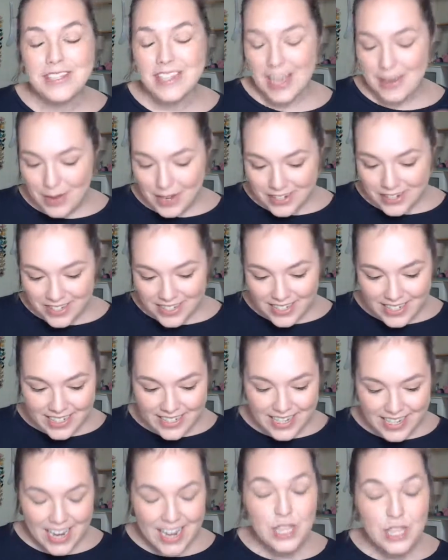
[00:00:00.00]
I'm actually going
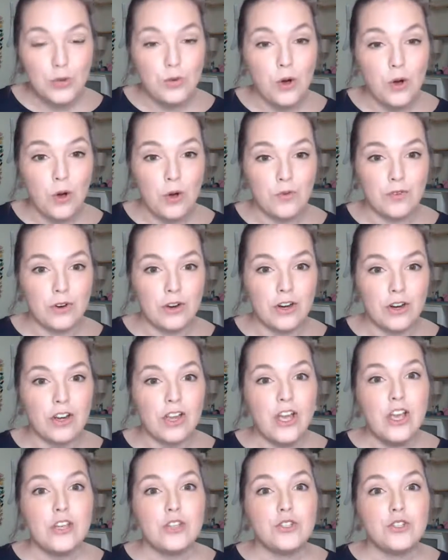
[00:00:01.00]
to take you over
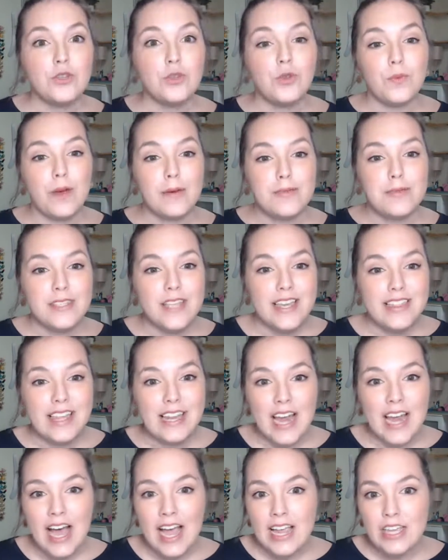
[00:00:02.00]
to the website that
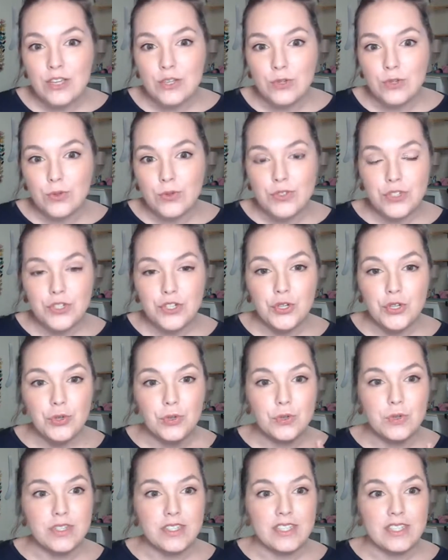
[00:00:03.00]
I use
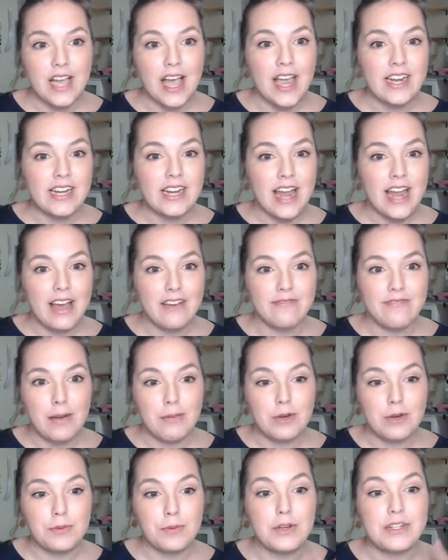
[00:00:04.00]
to design and have
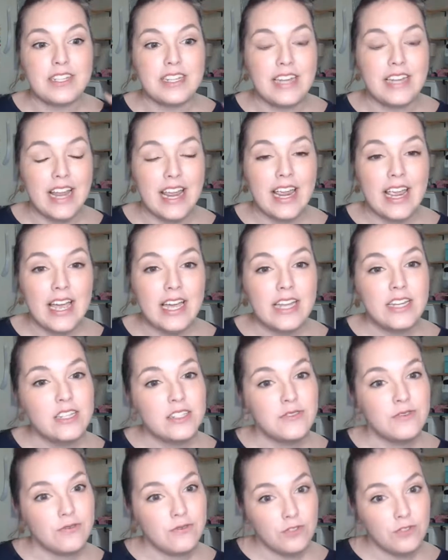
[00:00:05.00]
fabric printed and